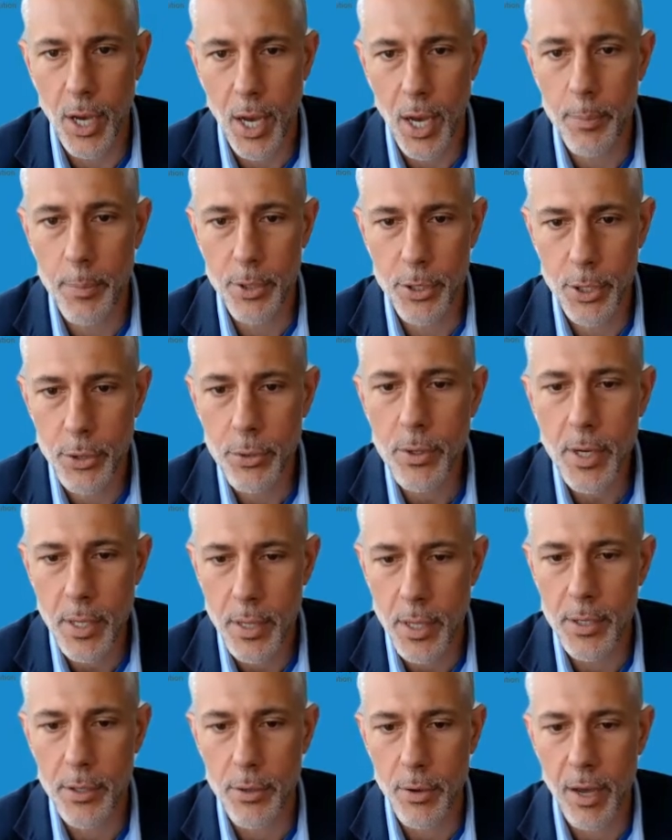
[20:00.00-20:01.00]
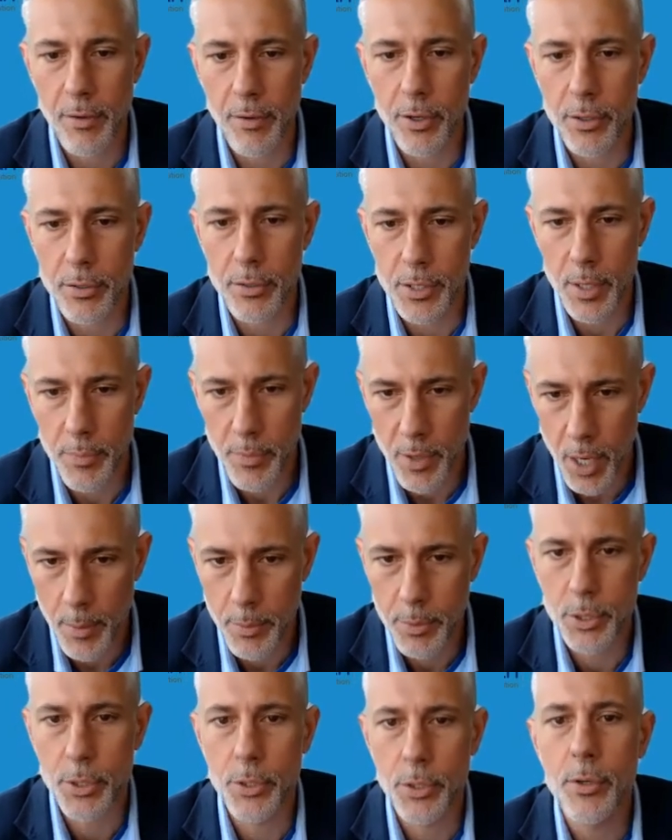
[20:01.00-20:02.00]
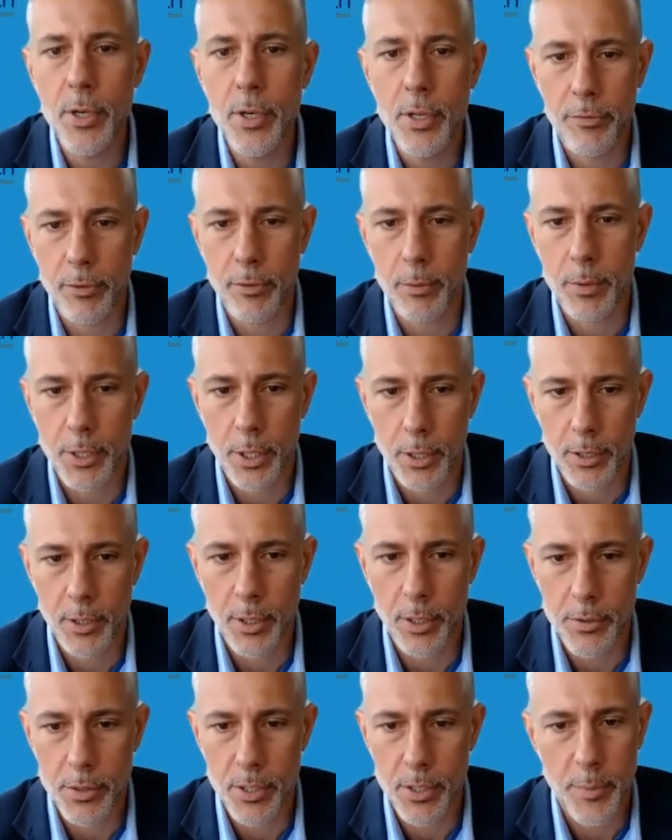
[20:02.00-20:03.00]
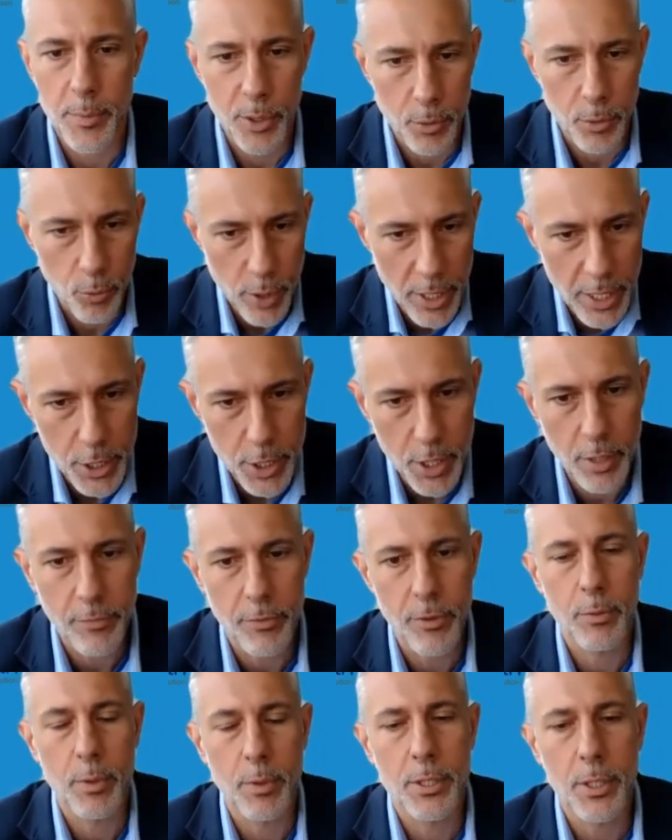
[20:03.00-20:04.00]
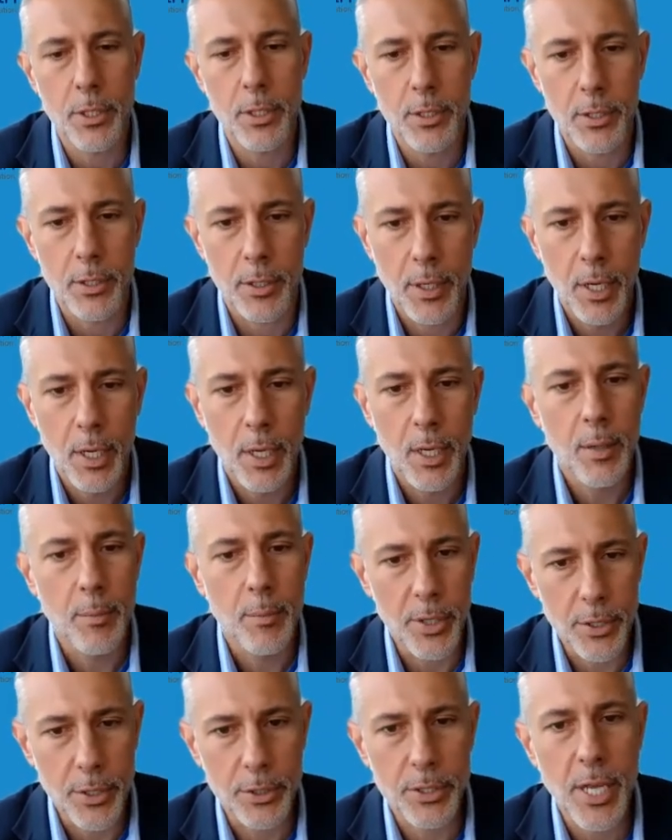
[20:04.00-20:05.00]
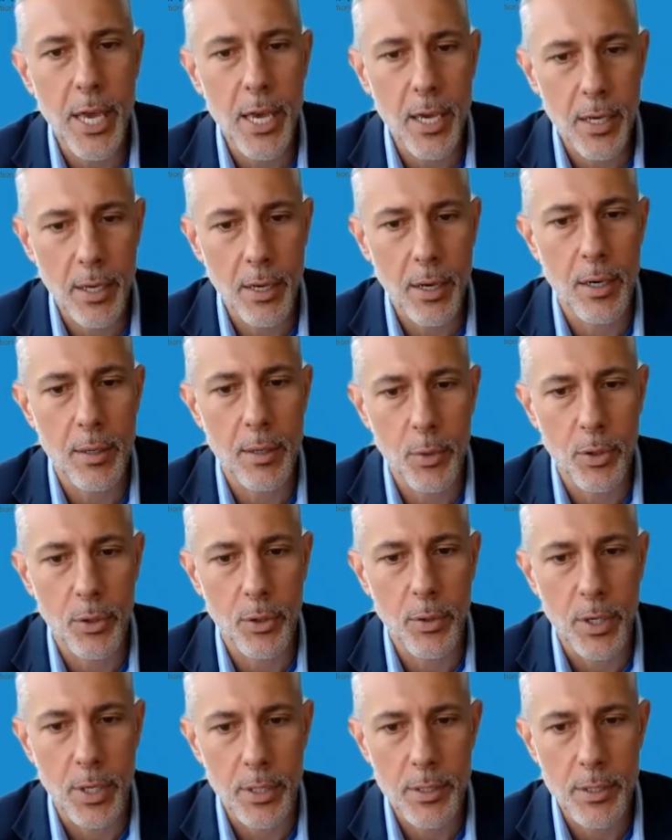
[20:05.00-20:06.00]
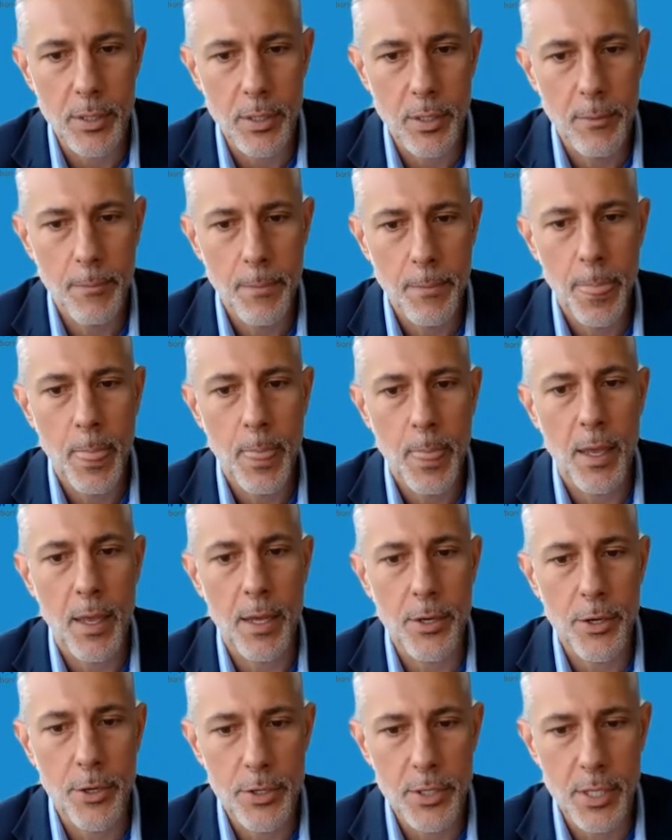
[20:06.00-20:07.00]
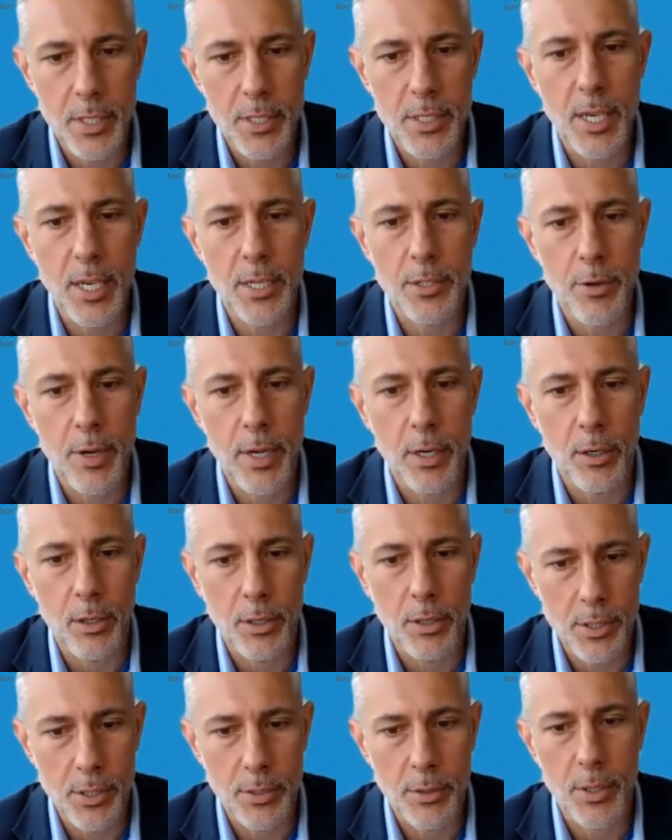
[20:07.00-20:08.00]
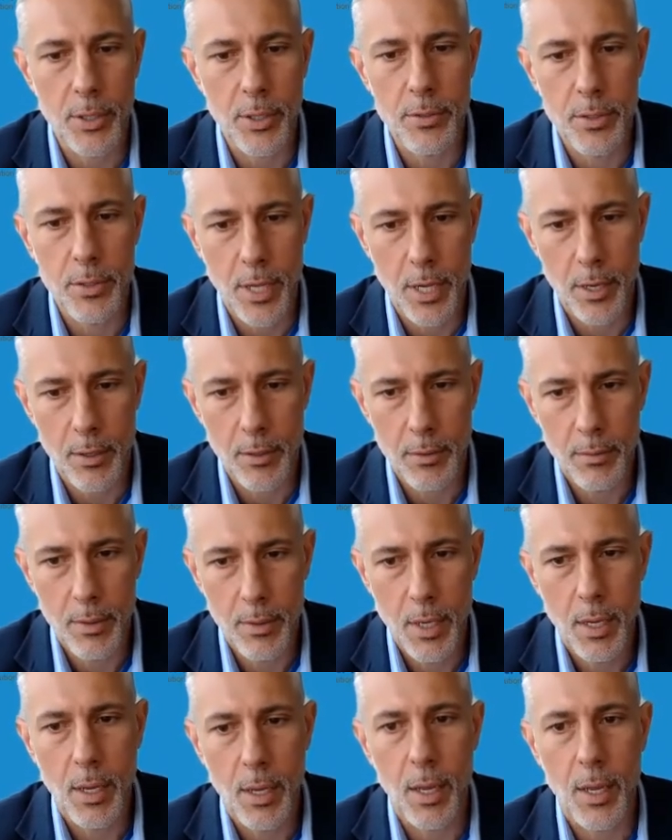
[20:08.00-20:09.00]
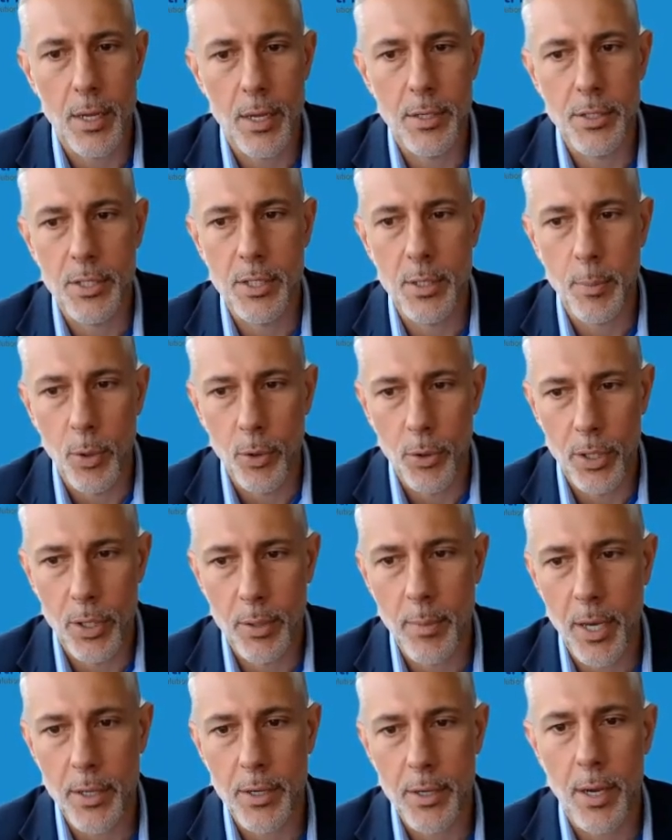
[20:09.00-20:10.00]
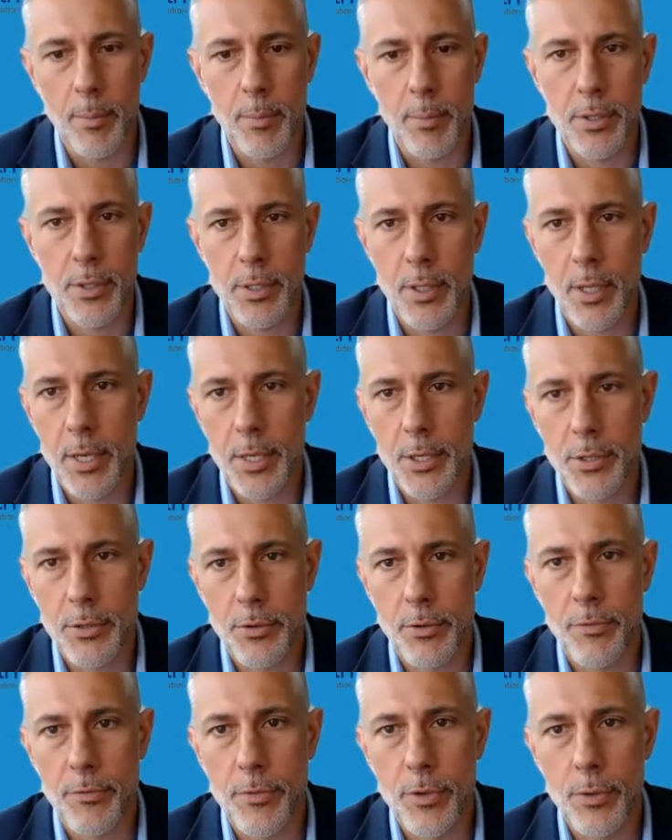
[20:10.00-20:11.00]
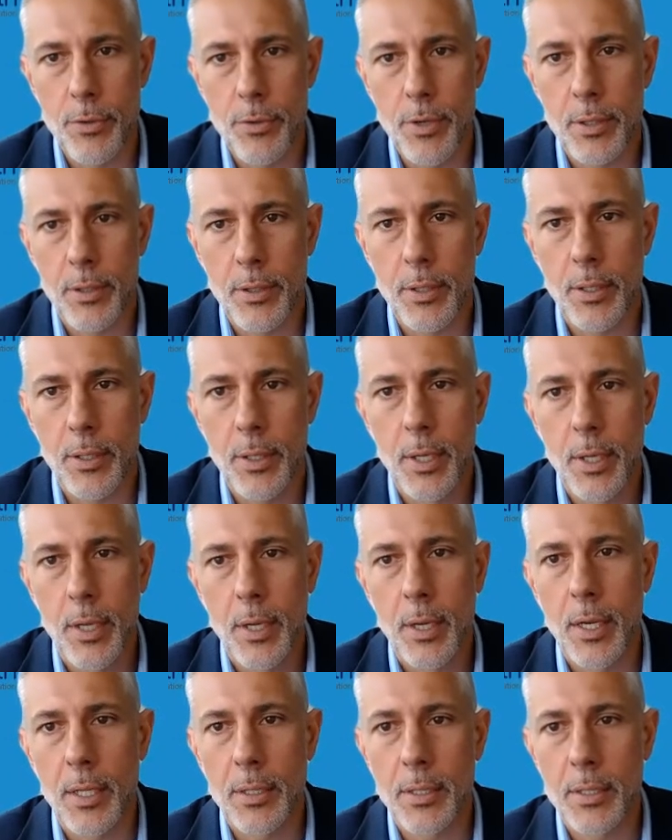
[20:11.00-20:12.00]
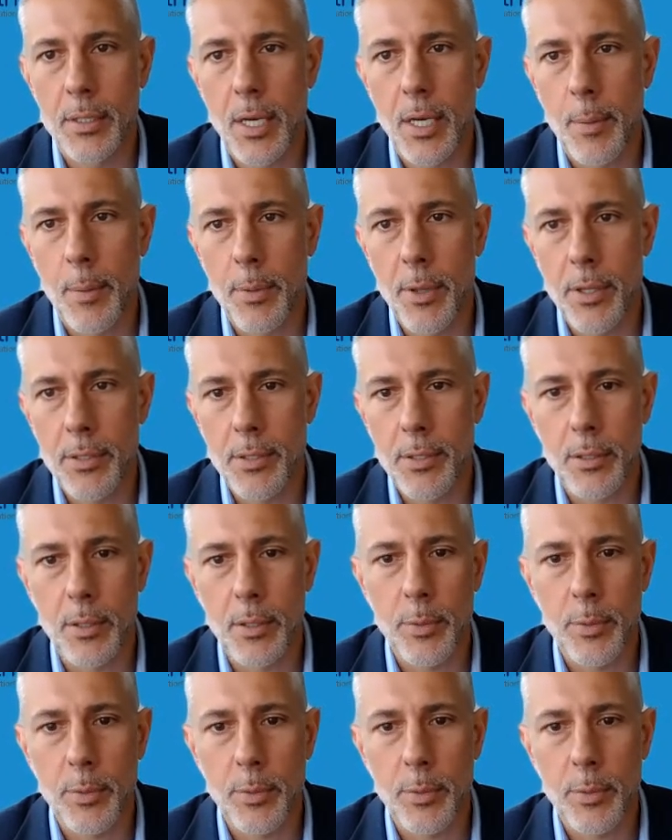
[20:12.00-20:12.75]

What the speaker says: opportunity that you have goes up. The opportunity for return goes up. You're reaching for return, but you're taking on more risk. And your success rate also goes down, as supported by the numbers that I just reviewed at the top of this little